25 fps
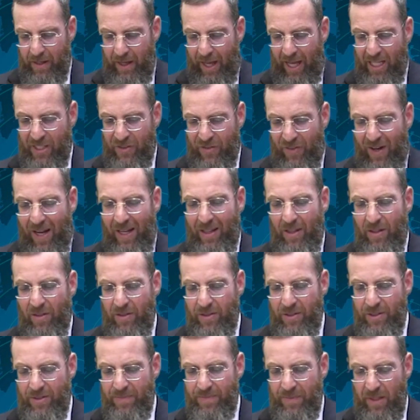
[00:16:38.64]
As
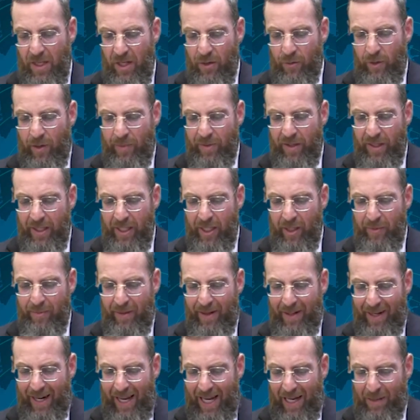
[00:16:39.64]
follows, Rabbi Chia
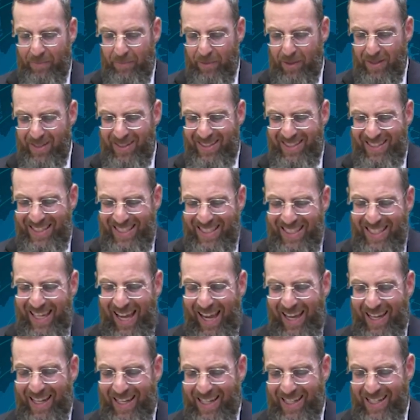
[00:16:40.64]
bar Abba
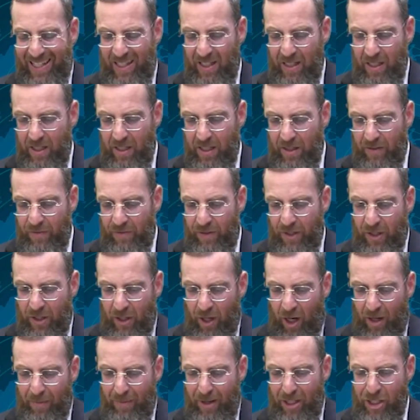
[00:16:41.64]
diek the
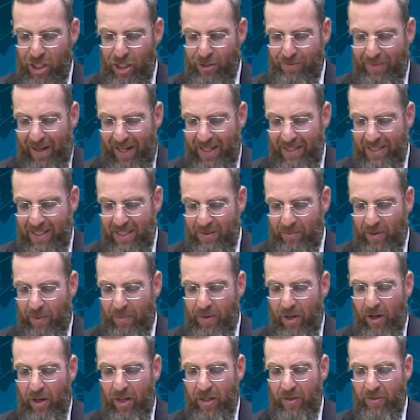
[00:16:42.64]
Goma Shmaitzim
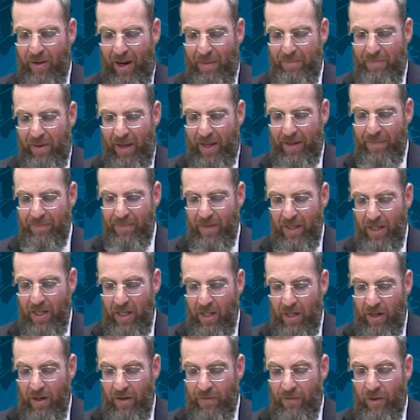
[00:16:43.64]
Rabbi Yochanan Rabbe.
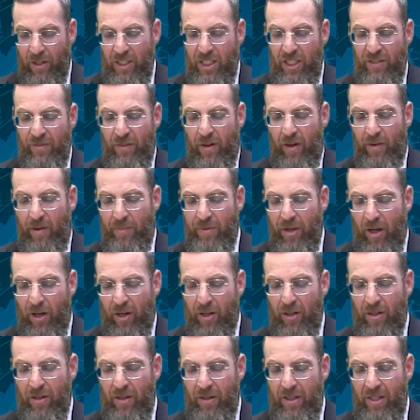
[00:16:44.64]
First of all, Rabbi
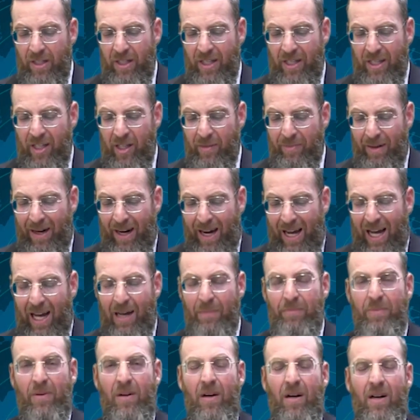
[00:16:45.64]
Yechia Bar
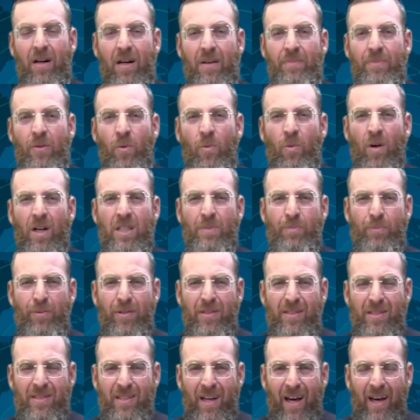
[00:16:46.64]
Abba was
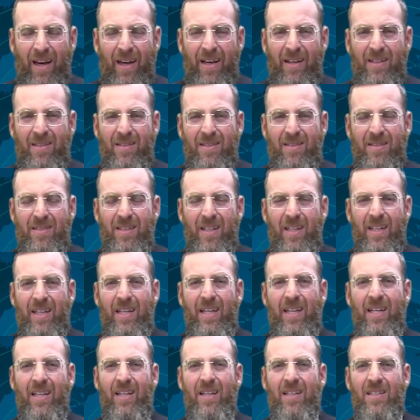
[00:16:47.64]
precise
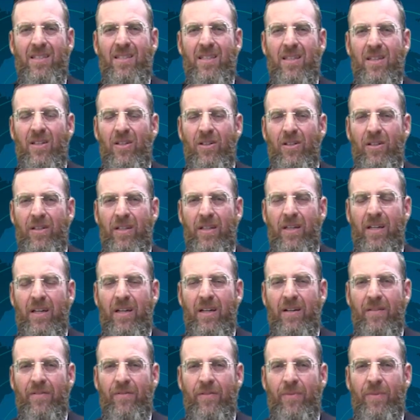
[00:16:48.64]
in his
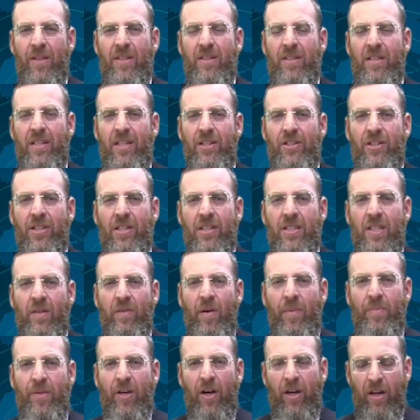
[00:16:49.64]
learning from the teachings of
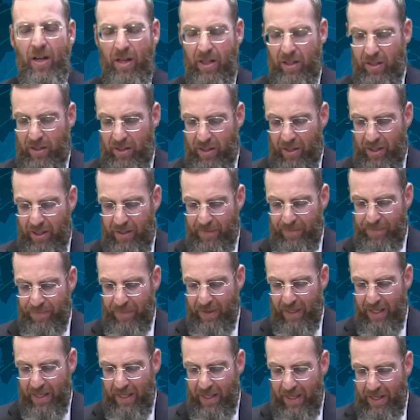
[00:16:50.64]
Rabbi Yochanan,
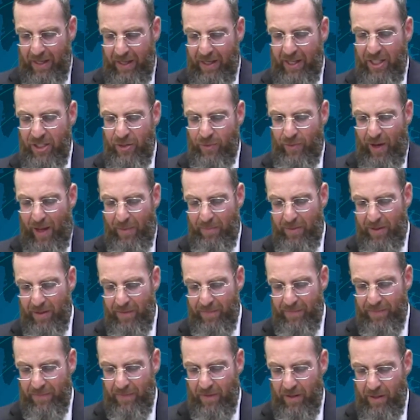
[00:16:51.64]
his Rebbe.